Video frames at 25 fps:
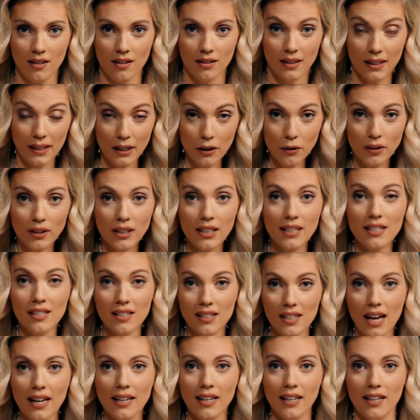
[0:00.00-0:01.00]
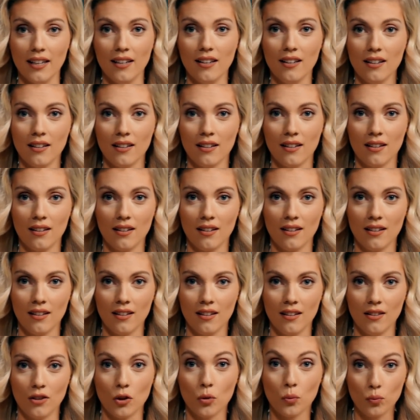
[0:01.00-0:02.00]
literally cited
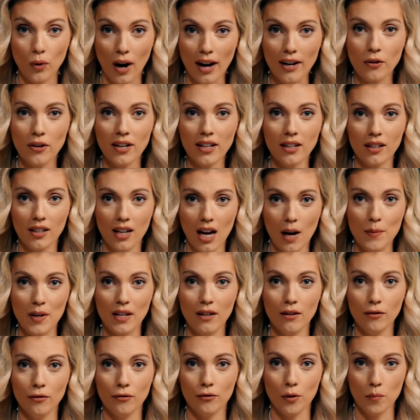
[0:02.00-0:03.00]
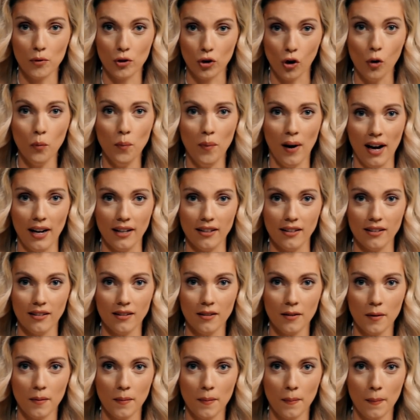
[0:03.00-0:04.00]
the rhetoric coming from Joe
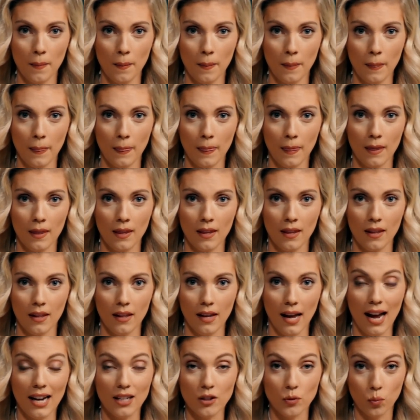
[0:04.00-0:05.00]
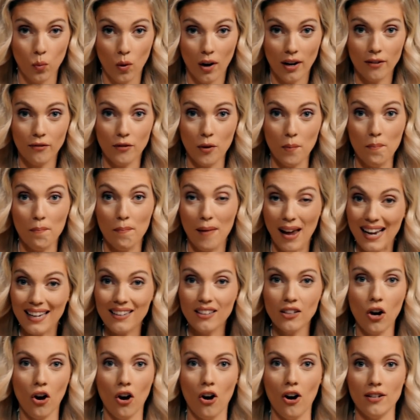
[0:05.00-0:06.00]
Biden as one of the
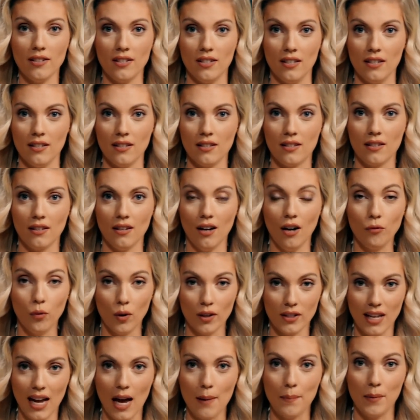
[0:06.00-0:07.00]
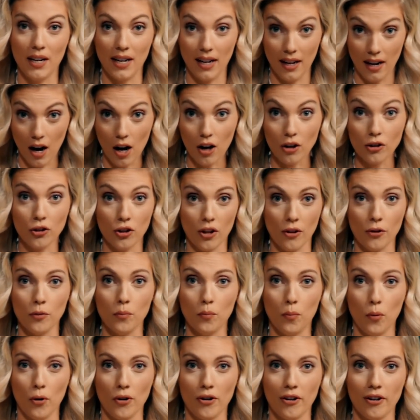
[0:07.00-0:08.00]
main causes of what's happening at our
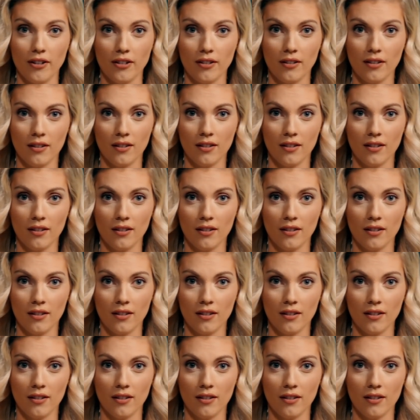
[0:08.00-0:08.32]
southern border.